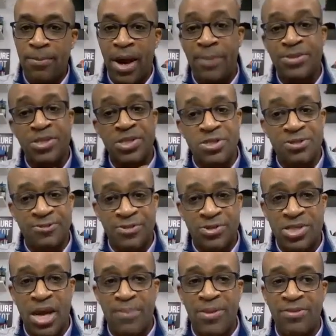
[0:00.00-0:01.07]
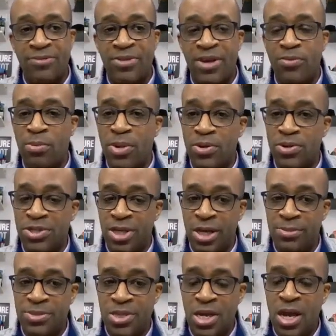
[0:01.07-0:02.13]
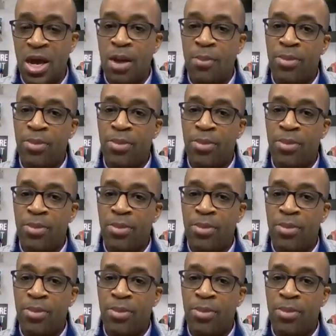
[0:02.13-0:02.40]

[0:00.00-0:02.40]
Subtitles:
Perhaps this is the first time they've led remote teams.